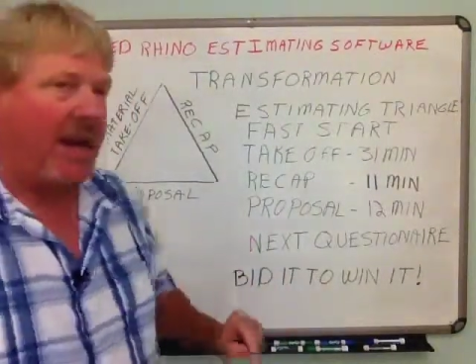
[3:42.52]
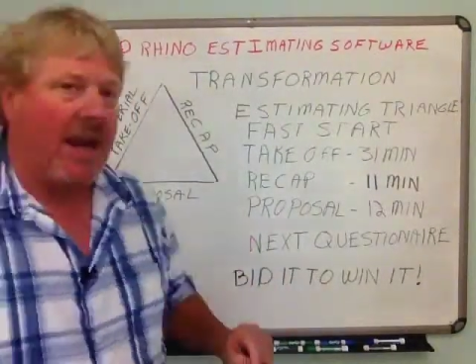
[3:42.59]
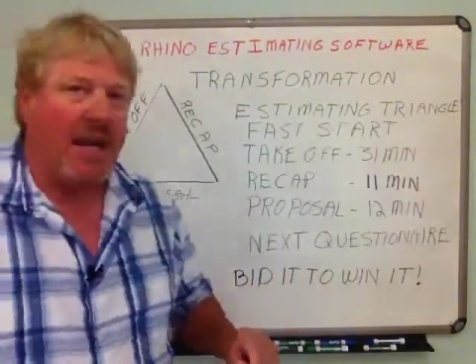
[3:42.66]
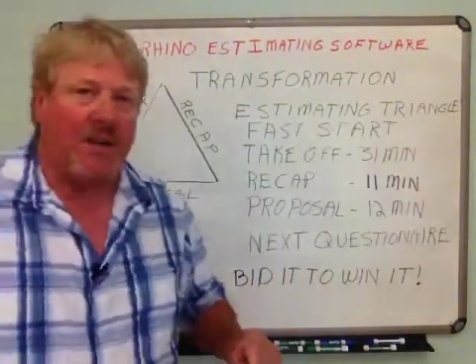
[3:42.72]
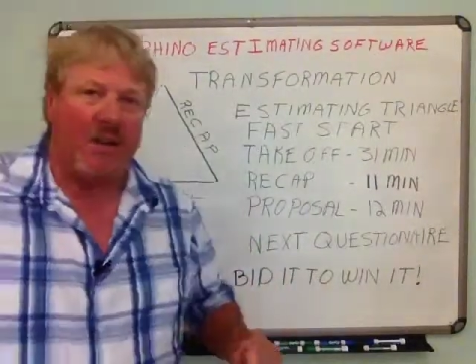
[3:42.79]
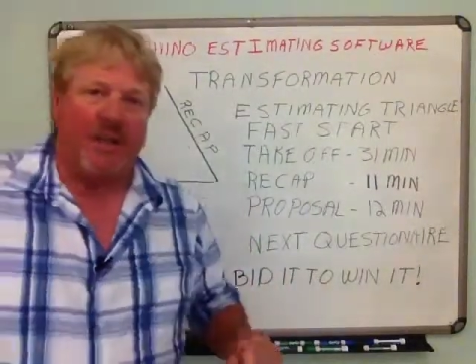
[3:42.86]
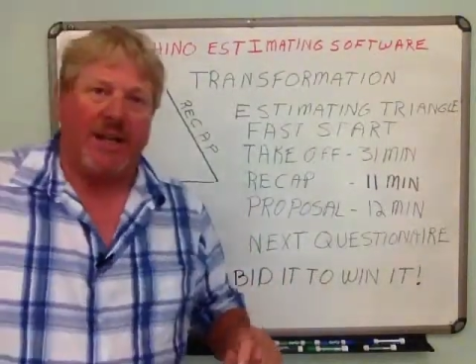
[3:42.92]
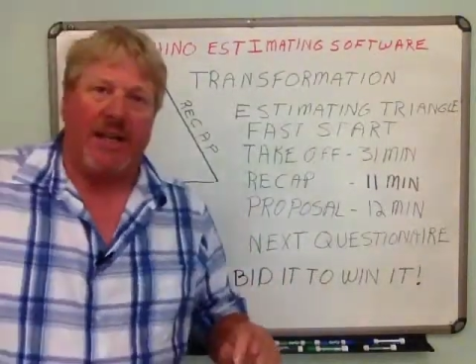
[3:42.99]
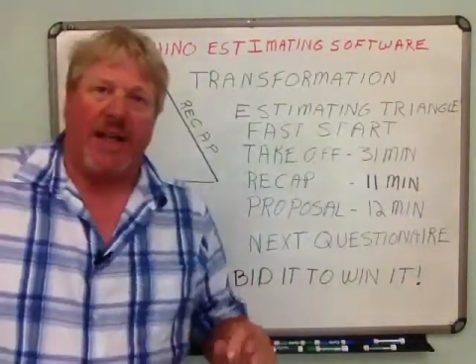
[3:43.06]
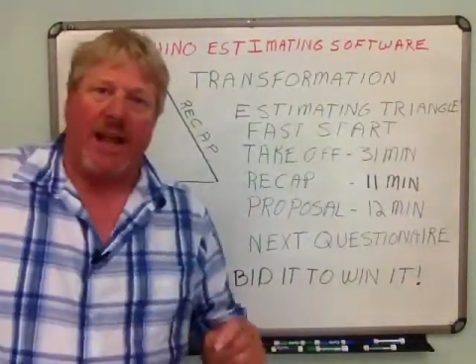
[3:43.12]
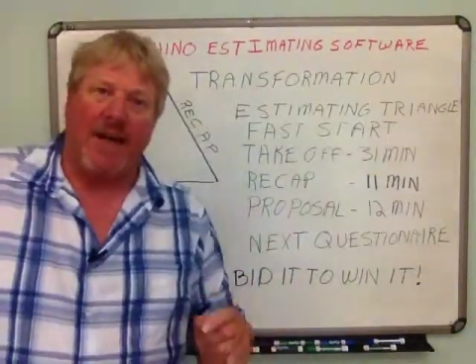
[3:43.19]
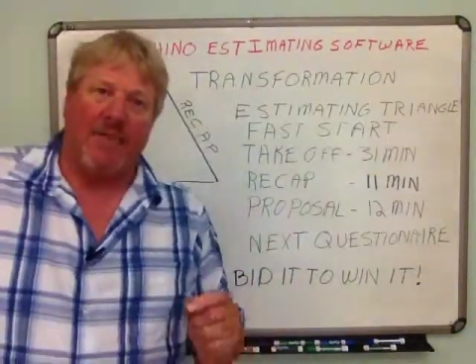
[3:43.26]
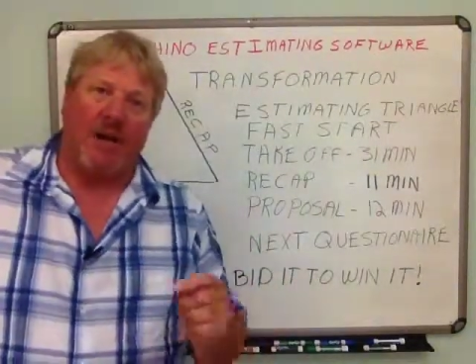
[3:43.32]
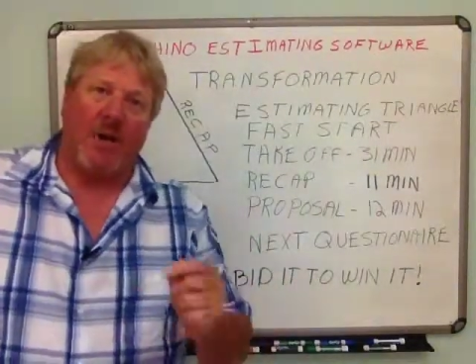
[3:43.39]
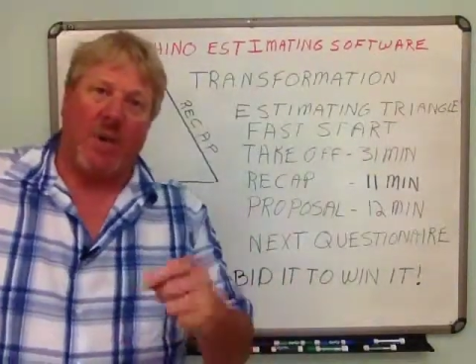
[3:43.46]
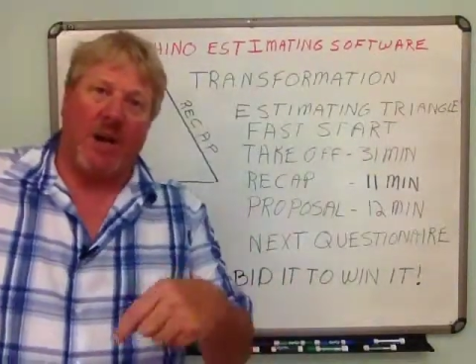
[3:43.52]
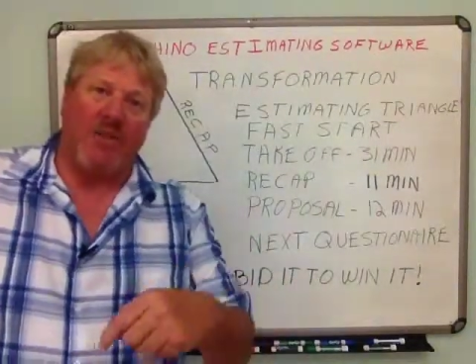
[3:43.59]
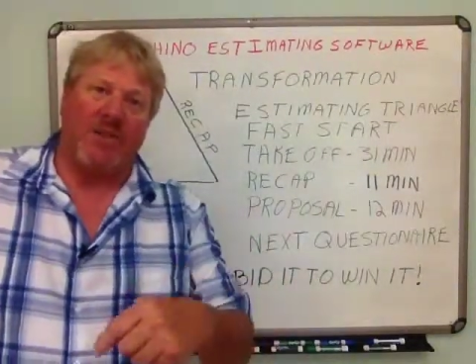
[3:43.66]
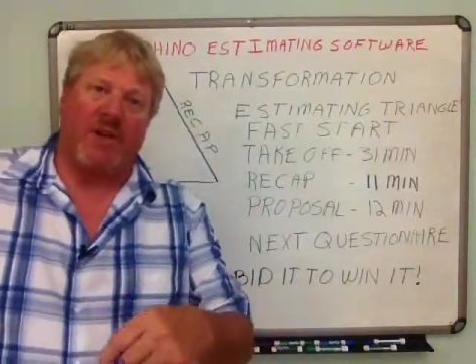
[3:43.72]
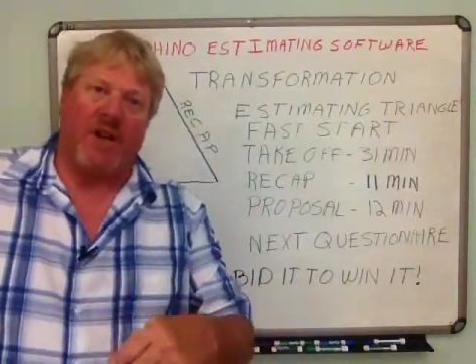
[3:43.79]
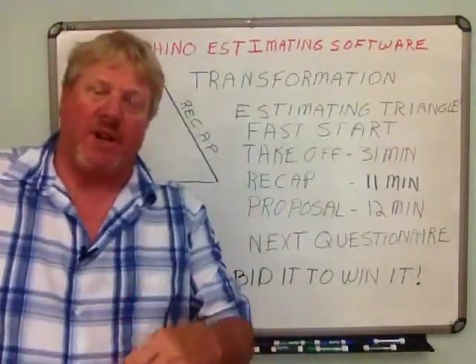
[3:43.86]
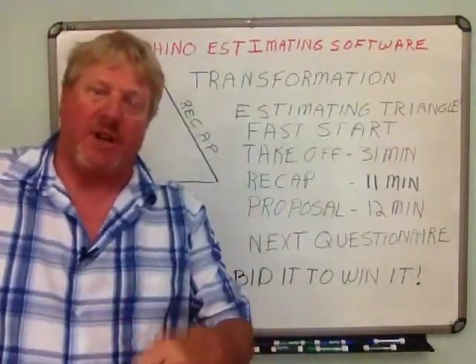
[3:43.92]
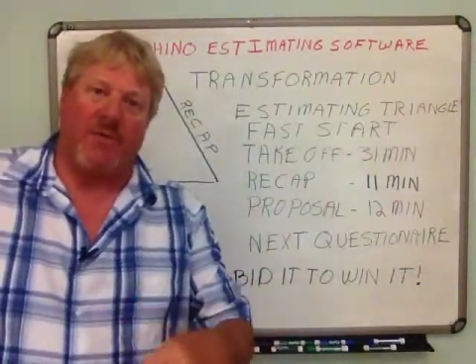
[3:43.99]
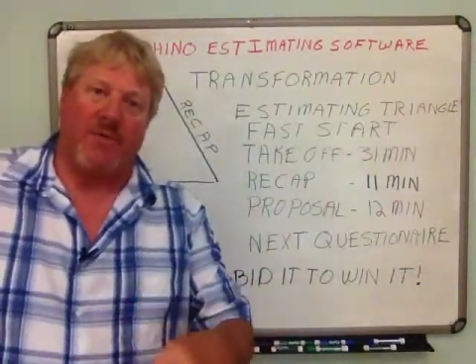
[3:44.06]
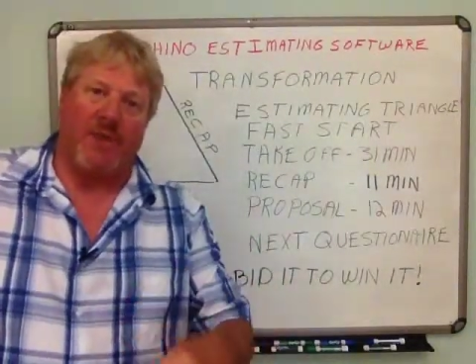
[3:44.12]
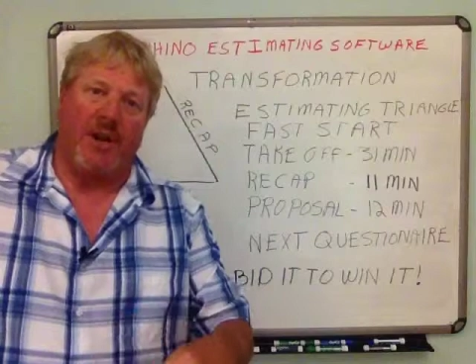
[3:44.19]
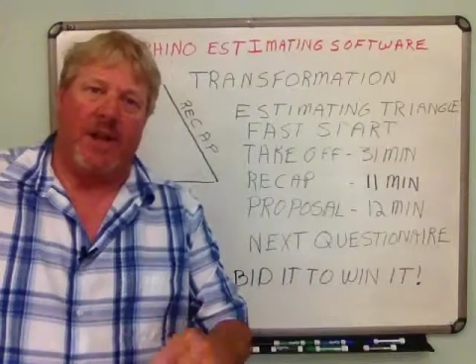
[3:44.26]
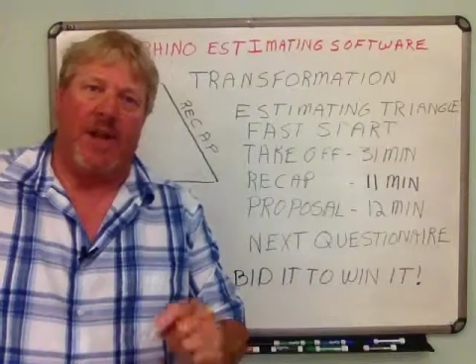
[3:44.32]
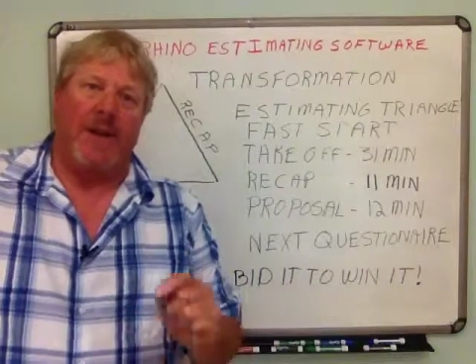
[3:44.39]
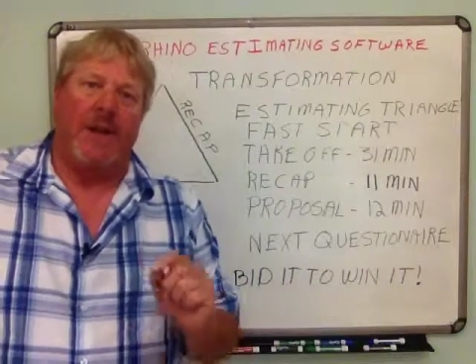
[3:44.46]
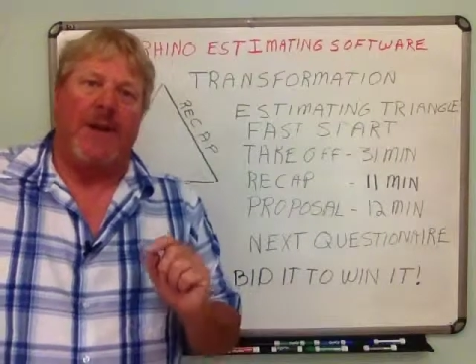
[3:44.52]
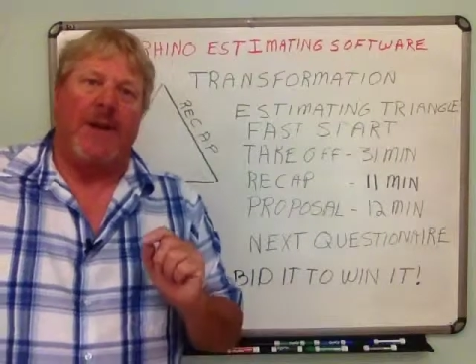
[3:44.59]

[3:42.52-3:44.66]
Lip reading: to actually have a questionnaire for you.